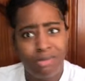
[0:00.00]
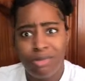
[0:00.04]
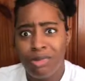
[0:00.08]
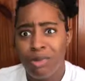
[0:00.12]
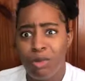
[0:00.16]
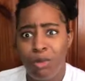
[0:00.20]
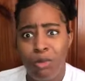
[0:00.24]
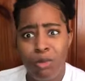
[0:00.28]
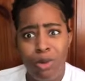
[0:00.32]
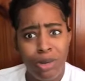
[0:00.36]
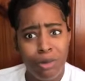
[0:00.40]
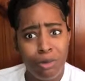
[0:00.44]

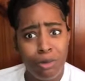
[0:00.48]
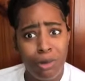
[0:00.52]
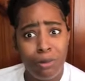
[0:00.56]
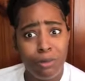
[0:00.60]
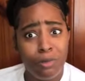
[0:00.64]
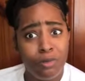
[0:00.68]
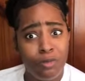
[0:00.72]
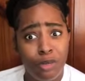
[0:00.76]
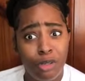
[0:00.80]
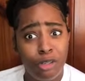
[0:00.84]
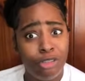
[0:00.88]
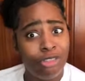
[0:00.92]
what do you
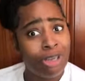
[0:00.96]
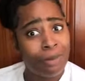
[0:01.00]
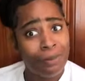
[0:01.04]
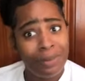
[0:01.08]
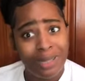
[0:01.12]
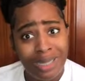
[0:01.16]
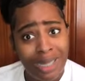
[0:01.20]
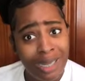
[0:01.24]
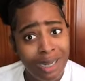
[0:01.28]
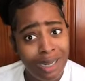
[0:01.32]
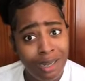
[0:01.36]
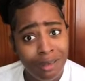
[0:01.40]
want me to chop
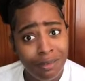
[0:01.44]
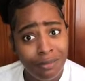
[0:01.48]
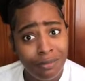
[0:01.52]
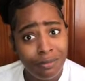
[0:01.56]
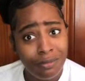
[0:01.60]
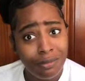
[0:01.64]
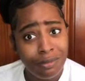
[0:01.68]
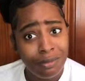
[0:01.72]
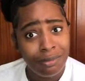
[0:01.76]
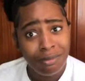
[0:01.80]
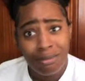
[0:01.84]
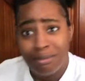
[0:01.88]
it off?
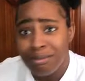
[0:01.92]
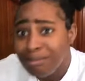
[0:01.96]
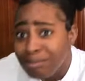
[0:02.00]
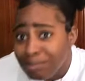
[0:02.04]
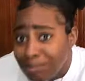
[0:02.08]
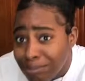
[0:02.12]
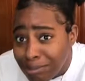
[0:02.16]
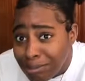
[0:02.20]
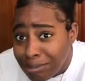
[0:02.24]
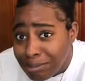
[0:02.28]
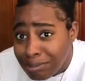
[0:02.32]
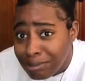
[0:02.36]

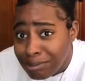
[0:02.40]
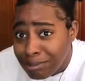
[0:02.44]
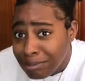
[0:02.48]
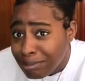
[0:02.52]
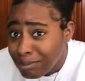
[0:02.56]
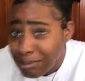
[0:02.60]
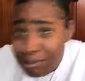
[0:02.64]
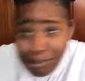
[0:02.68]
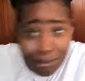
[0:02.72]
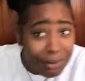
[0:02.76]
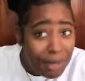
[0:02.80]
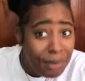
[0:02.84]

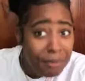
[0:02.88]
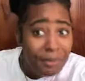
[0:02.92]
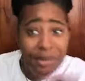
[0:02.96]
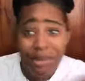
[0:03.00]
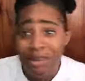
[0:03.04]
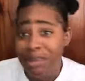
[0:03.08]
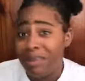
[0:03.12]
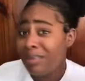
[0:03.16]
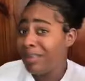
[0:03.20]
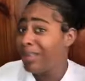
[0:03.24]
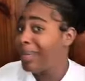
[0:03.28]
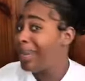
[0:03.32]
Me
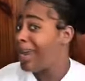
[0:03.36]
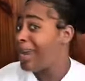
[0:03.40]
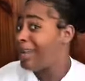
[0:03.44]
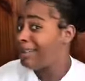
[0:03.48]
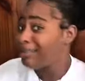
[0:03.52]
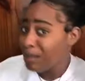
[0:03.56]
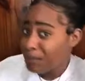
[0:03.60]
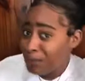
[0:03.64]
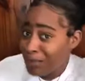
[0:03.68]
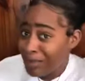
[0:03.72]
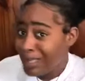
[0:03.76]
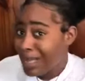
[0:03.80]
just can't
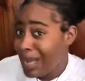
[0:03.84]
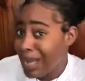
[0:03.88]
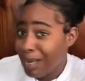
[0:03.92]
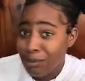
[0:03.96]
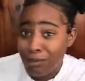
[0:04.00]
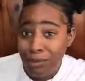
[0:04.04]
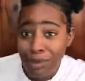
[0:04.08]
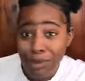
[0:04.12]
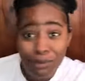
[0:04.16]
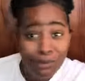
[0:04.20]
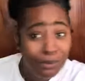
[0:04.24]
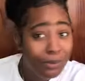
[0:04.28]
chop it off.
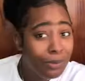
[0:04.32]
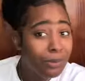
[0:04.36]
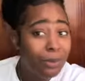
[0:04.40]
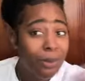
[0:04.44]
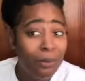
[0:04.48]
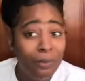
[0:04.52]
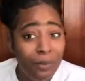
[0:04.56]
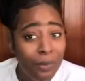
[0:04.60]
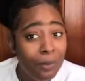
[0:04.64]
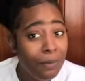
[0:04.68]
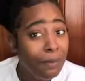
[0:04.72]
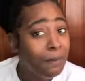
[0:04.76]

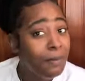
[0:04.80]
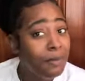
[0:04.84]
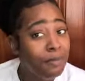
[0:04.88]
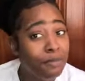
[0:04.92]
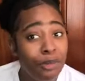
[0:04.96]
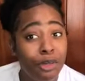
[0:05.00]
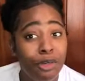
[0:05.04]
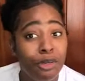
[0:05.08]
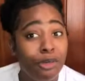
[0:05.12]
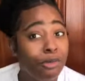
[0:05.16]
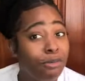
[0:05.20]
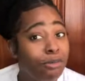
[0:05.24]
What want me
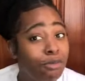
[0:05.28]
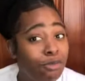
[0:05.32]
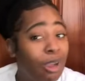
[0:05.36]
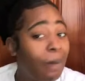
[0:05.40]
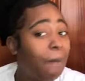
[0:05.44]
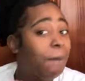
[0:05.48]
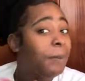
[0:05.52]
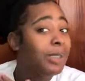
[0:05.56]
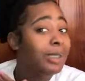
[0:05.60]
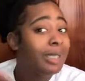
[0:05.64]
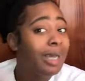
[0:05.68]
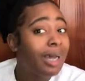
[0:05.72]
to do?
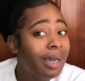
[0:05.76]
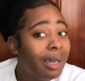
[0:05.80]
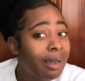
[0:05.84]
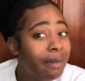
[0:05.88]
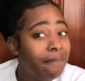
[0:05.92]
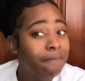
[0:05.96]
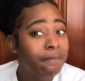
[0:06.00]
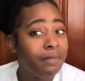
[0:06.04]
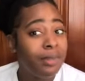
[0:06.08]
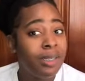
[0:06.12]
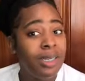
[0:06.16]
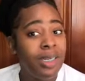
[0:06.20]
Chop it off?
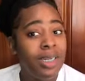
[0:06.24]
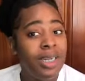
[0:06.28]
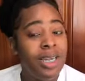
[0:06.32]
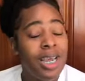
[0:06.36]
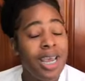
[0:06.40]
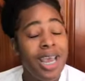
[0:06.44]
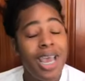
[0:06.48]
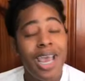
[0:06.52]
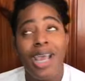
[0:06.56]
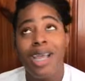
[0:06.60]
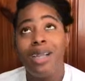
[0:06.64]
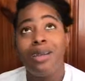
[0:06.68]

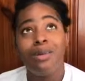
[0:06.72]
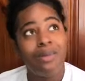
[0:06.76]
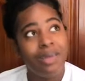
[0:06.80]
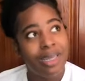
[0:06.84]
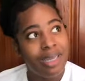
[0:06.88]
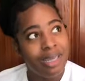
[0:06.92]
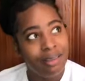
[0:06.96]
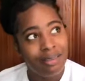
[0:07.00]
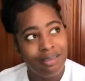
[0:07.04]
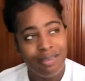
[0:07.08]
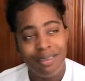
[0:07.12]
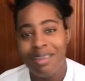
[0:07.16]

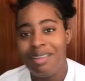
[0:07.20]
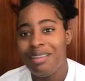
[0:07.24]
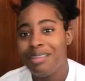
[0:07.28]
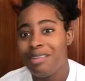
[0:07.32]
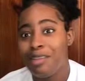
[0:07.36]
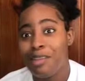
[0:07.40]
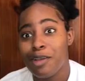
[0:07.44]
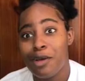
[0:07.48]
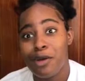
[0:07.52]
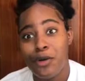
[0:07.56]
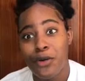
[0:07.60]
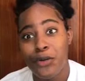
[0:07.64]
Anyways,
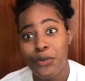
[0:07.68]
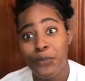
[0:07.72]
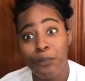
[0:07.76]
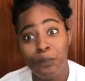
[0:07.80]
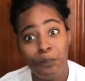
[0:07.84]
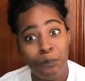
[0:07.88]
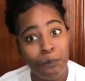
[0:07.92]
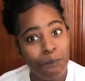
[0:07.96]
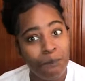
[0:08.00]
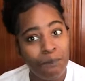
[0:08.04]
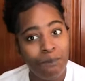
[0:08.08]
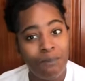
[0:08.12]

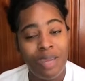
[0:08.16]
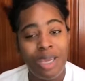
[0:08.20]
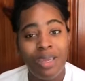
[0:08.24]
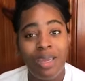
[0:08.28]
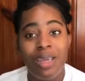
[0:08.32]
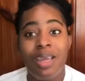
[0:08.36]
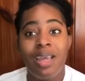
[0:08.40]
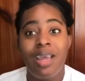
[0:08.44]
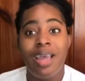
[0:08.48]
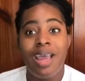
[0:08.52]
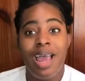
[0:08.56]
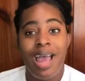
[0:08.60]
so
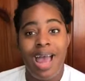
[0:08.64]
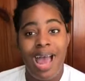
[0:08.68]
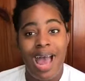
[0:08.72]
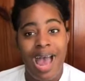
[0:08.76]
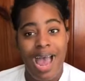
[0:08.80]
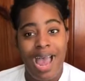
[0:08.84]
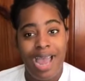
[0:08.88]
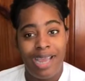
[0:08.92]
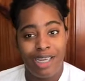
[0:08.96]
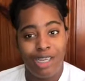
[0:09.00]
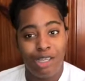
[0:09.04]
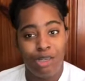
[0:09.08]

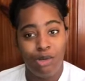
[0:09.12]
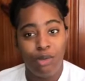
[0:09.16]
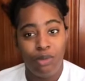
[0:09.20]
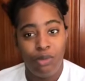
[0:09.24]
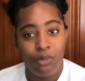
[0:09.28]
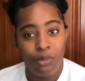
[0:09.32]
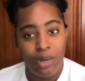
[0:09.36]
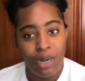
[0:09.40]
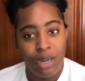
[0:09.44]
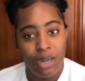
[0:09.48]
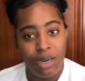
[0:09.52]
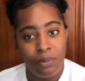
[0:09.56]
I used
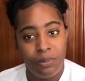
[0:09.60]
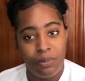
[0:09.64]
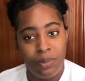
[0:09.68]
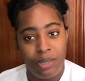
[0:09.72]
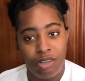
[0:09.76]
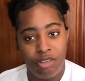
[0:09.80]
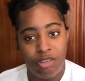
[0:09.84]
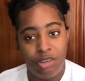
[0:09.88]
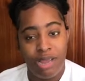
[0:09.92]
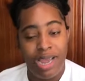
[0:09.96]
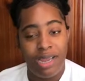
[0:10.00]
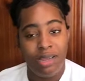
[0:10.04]
one other
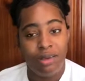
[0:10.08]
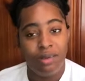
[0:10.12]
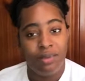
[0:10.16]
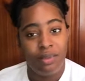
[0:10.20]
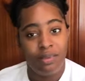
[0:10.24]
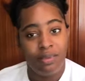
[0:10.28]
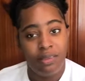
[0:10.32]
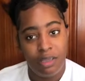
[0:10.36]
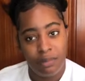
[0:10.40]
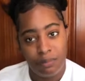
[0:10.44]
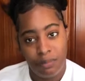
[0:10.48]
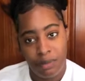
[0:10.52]
picture. I used the
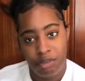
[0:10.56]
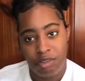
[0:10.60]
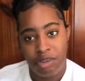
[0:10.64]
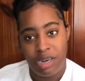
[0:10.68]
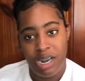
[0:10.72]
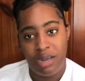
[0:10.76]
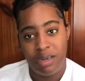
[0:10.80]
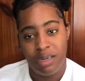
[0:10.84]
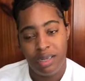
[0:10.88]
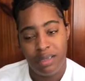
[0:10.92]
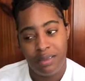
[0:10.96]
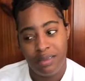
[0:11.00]
same picture
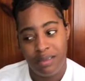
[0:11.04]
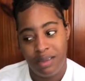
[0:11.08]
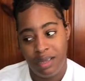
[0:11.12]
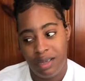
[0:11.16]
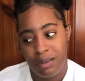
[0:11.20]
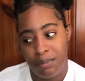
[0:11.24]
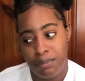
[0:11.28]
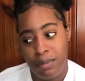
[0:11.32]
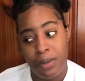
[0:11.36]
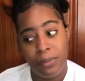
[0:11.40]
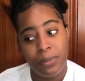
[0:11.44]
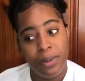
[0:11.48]
that is
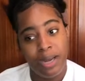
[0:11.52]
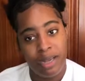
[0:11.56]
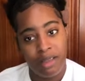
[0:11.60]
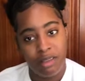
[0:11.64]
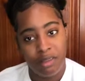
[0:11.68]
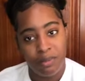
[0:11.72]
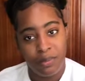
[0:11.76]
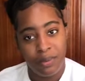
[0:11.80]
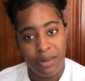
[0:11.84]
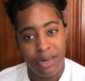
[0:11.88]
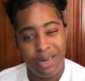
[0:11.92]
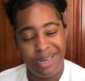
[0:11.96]
in my
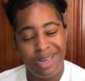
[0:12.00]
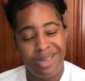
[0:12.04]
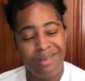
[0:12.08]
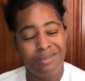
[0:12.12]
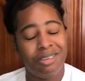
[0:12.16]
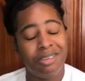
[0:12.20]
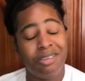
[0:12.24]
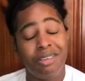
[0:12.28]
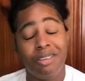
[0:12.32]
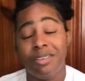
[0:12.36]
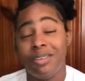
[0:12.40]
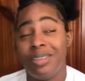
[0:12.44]
passport,
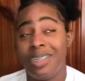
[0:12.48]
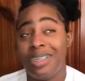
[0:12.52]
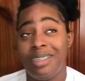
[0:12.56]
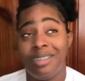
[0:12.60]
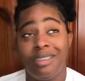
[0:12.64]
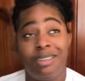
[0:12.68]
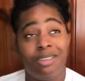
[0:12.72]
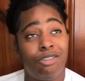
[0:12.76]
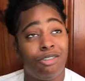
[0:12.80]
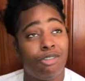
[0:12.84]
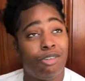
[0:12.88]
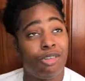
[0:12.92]
which is
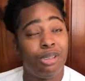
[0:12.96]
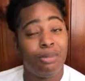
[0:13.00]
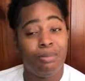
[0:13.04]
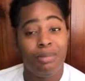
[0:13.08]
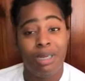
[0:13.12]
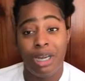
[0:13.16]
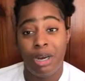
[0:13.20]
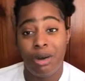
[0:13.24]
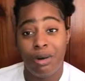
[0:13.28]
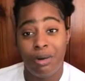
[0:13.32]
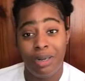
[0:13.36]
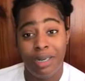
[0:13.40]

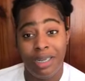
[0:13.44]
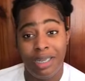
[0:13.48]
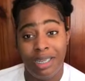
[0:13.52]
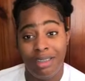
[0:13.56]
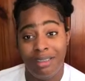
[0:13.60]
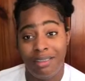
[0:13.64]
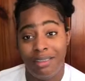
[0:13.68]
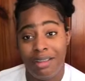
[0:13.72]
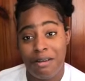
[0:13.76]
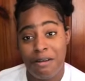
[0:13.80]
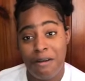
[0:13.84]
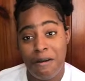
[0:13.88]
extremely ugly.
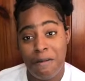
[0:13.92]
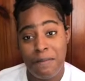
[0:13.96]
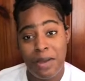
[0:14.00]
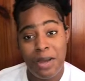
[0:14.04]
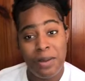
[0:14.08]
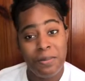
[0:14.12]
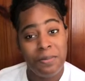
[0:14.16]
So I know my